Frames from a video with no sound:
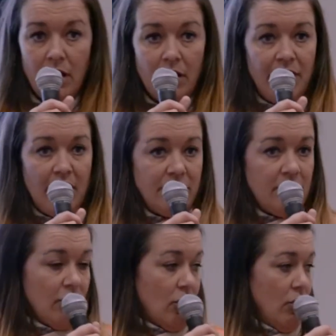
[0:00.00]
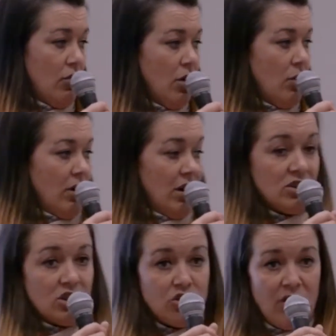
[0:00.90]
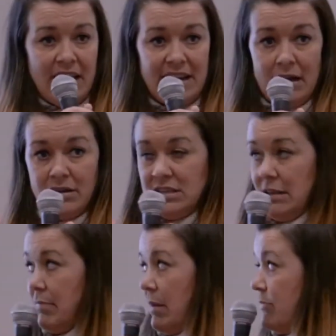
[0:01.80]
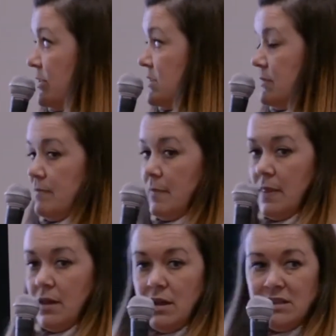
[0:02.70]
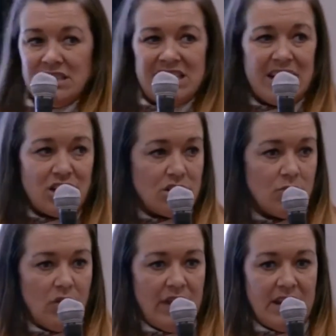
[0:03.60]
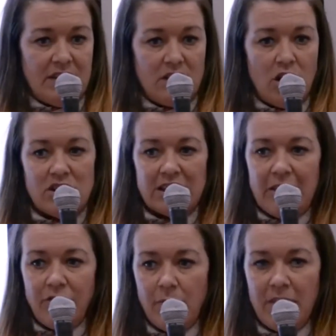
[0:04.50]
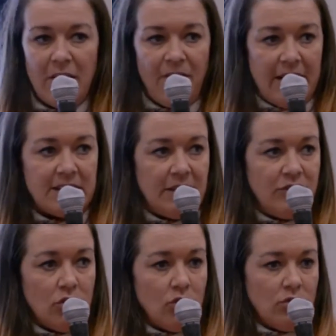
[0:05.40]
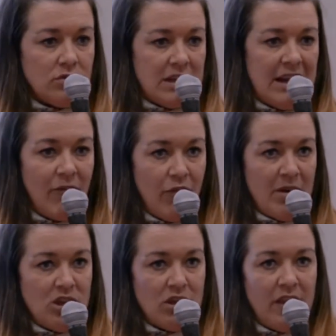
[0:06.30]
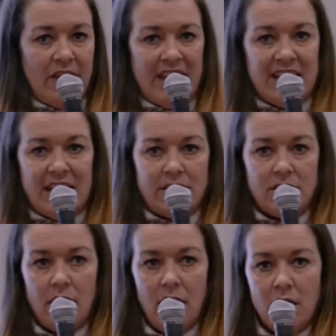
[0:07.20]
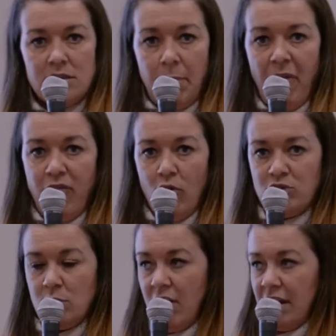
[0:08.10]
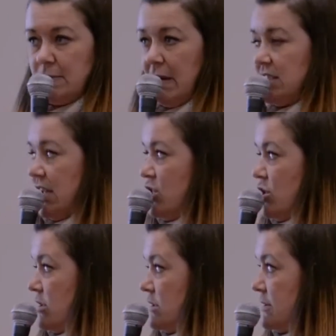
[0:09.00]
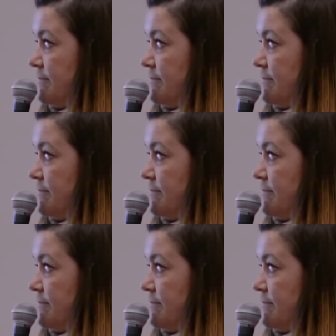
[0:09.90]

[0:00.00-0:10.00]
First of all, we look to train our team members, to teach them what they need to know, to give them the effective tools and information that they need to perform to our expectations.